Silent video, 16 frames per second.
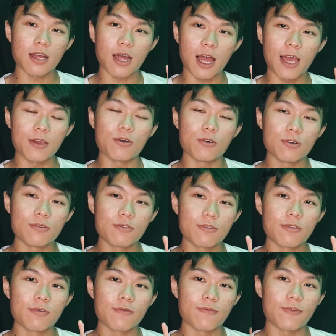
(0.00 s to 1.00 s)
I own
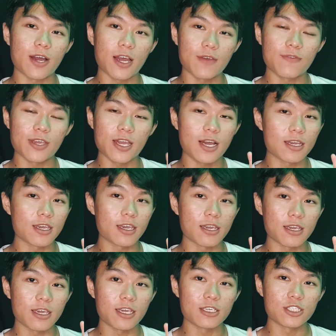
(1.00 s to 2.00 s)
5
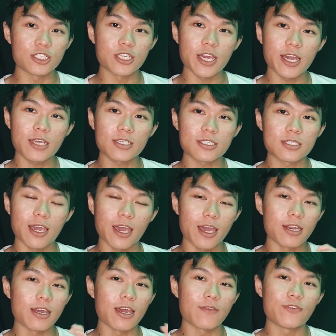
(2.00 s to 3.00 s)
ARKK shares at
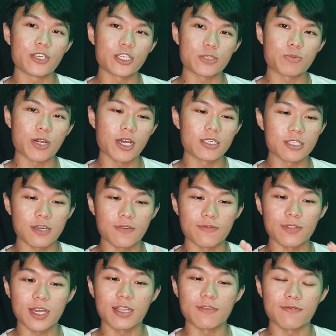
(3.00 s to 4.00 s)
an average price of
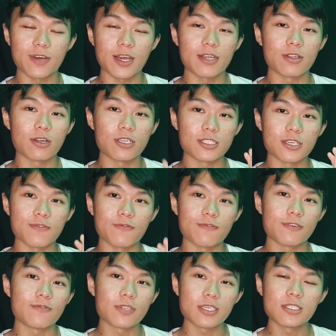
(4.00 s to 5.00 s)

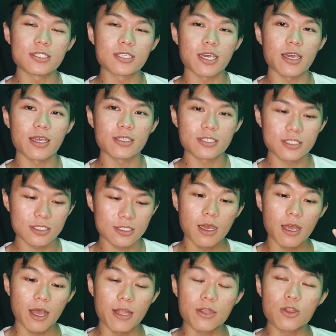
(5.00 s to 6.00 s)
$95.50,
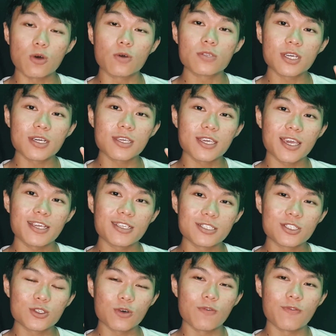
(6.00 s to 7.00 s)
and total gain
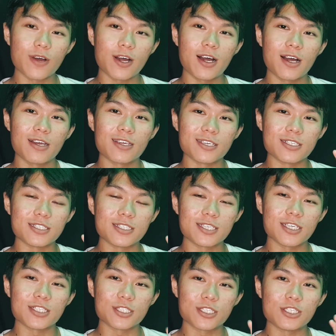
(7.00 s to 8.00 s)
so far is
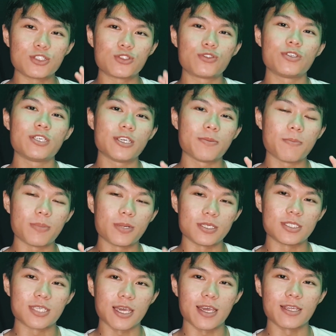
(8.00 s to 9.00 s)

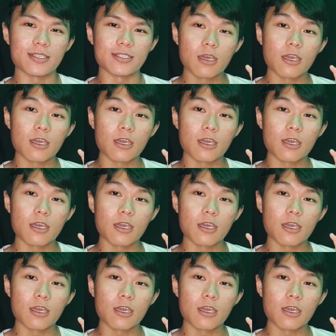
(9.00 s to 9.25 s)
63%.